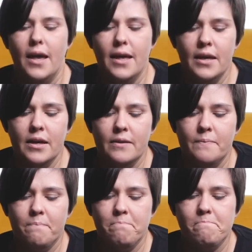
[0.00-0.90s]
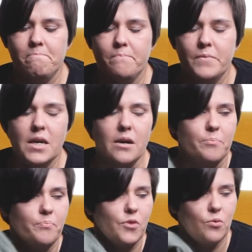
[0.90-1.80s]
Um, yeah,
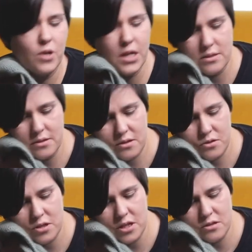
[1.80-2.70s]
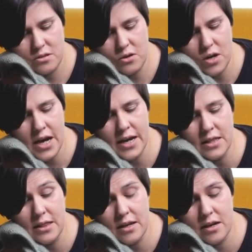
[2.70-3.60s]
what else is to say? So I
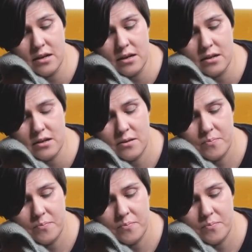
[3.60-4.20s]
like,